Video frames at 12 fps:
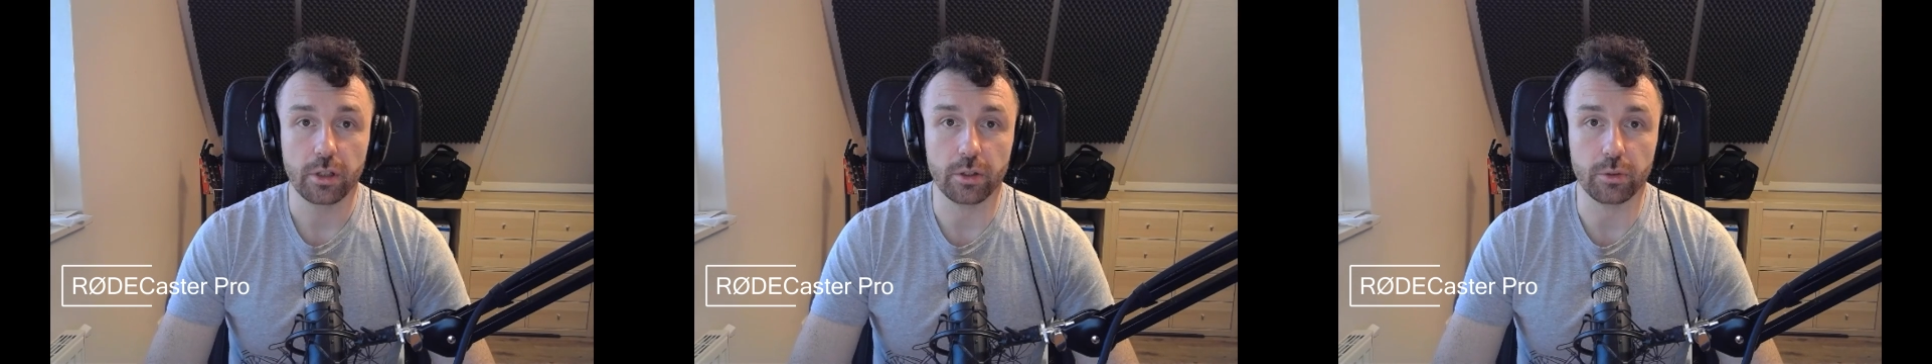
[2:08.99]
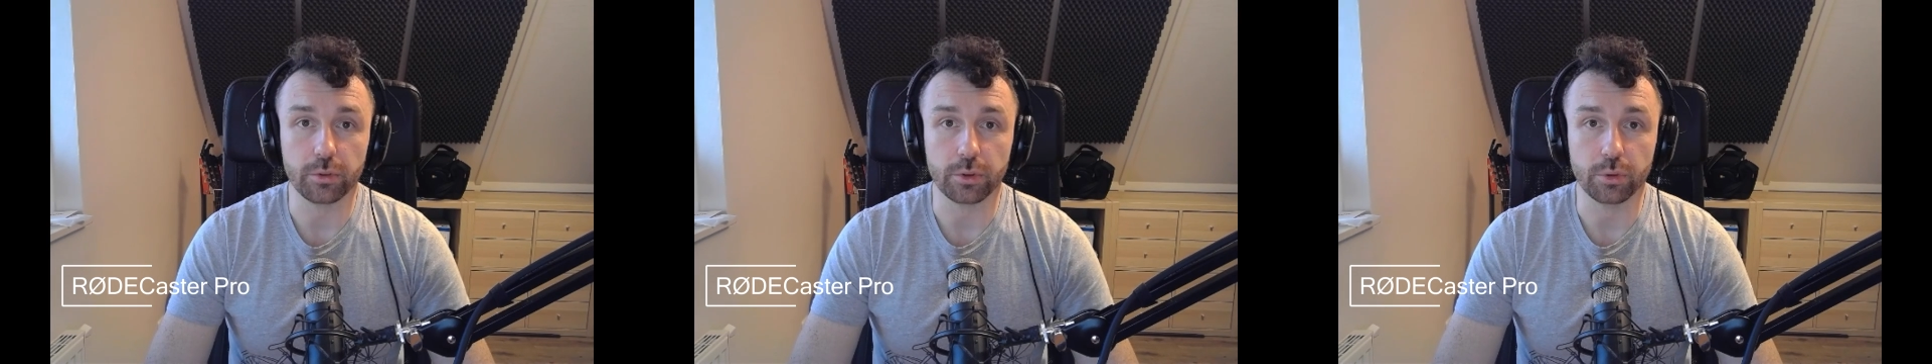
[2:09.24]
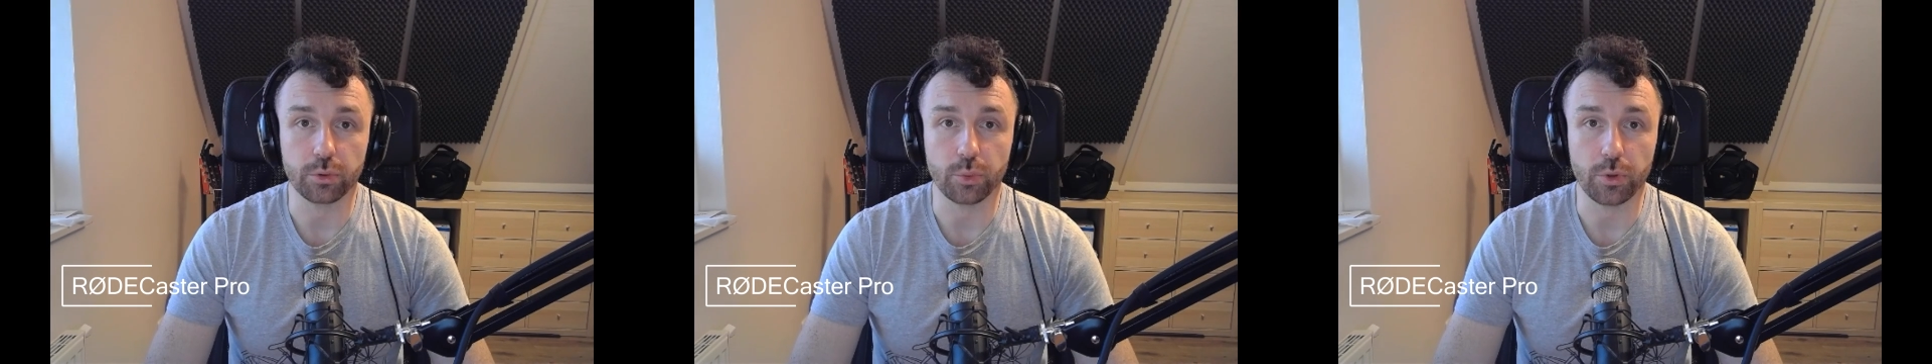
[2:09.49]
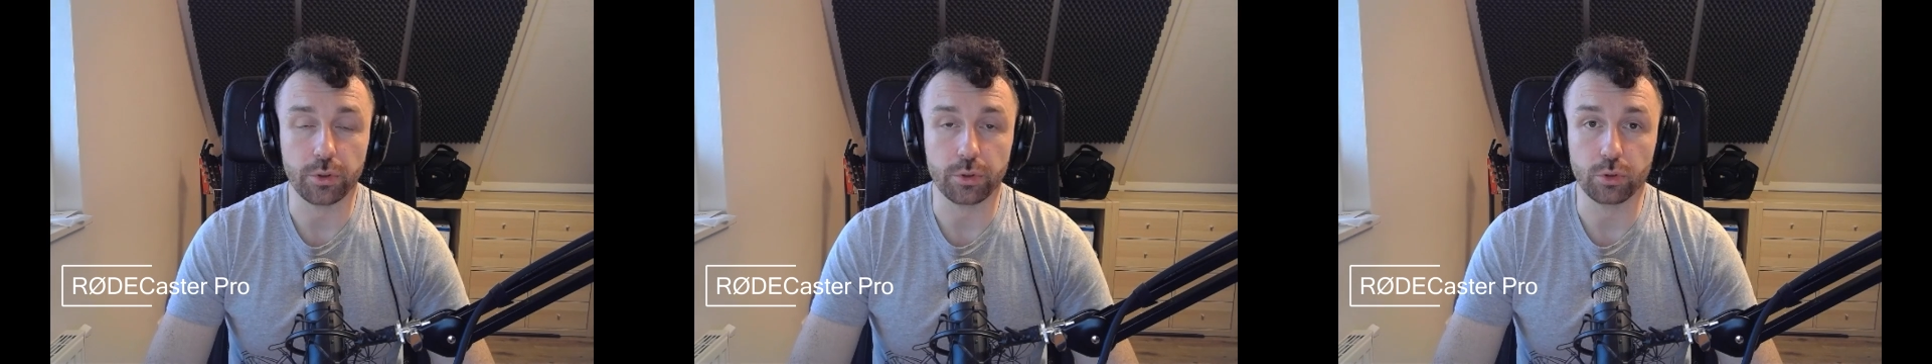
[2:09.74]
uh, record
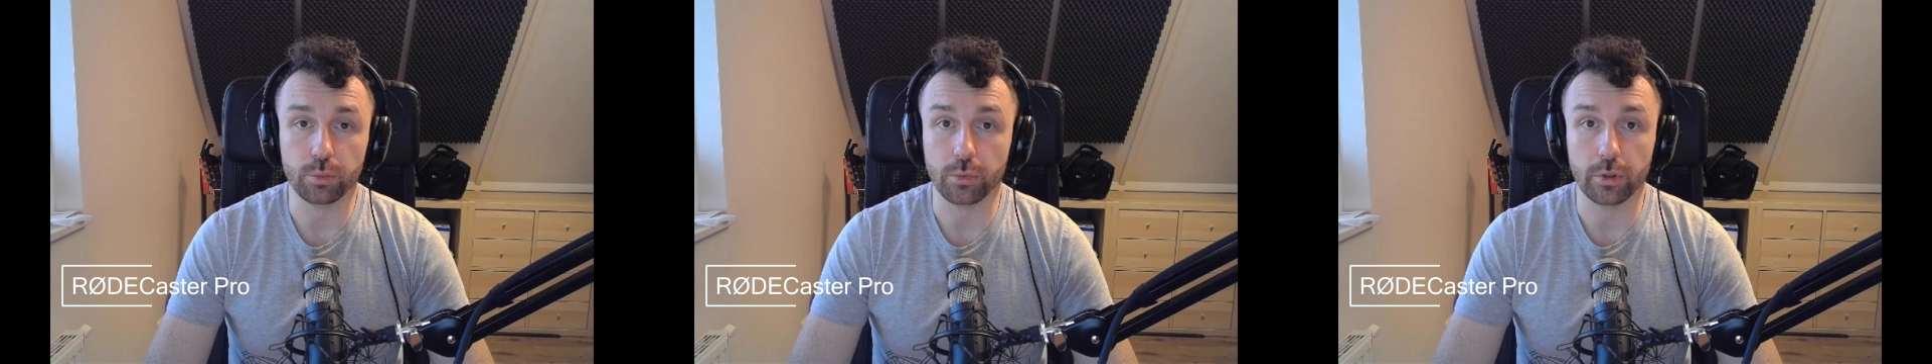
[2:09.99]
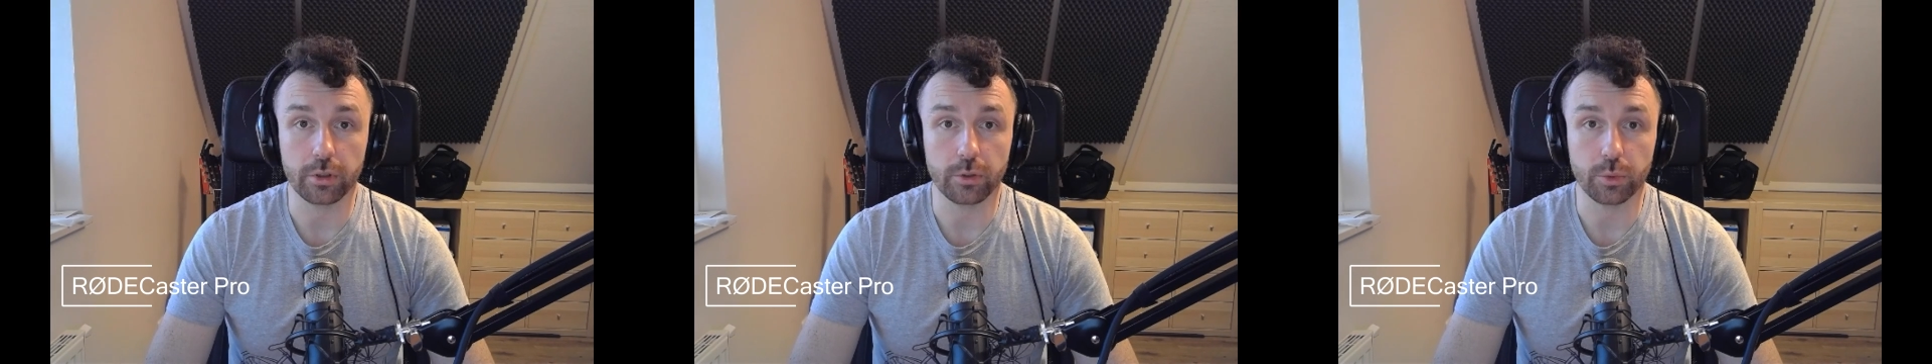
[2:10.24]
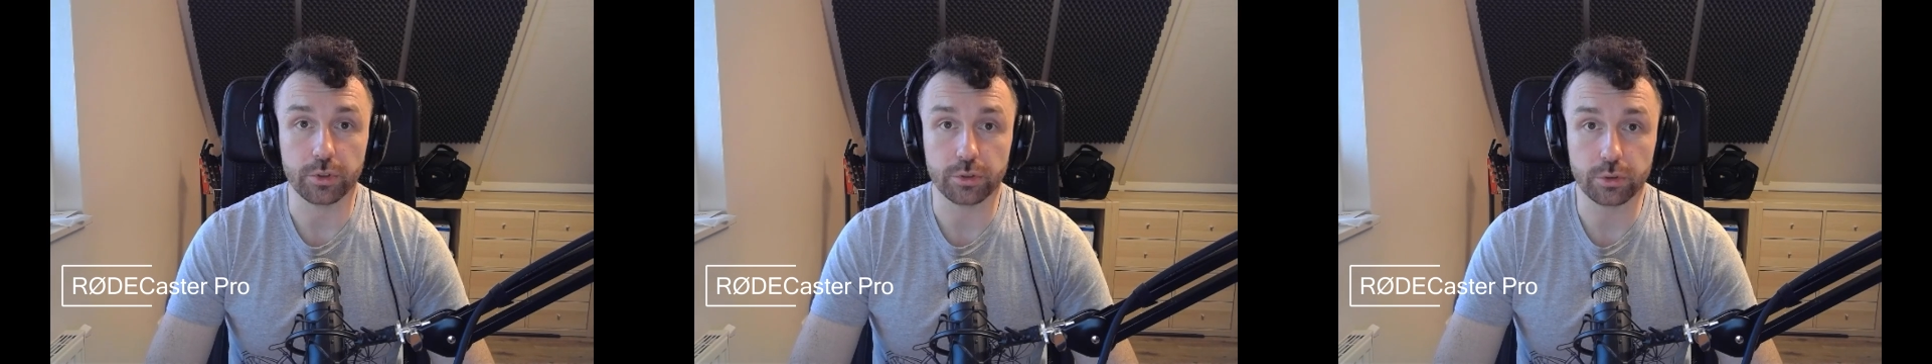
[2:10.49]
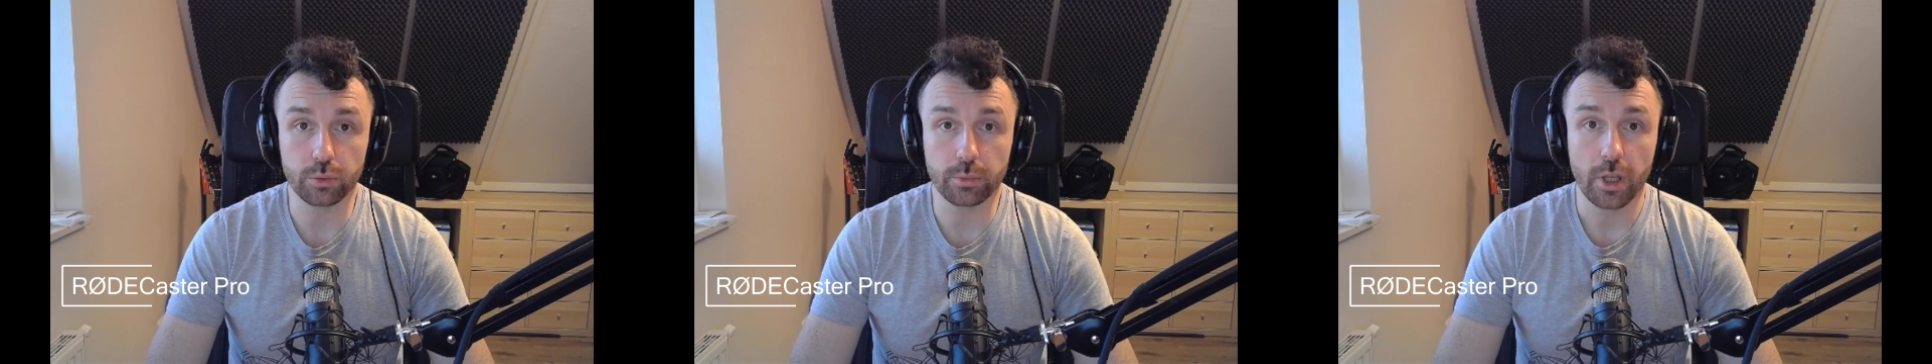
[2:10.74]
with Zoom, with
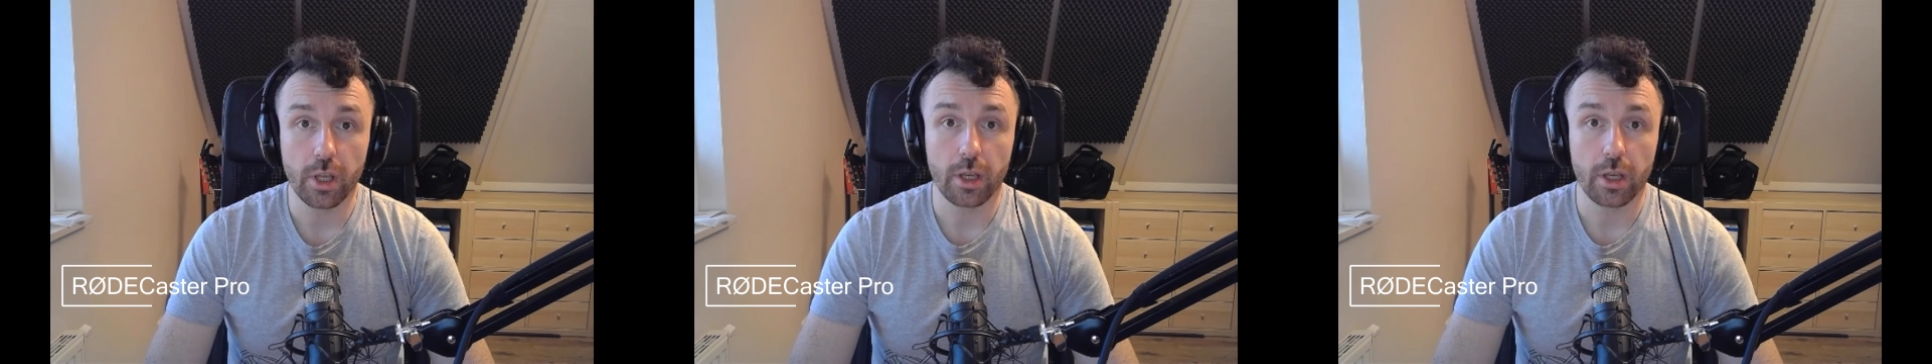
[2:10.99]
Zoom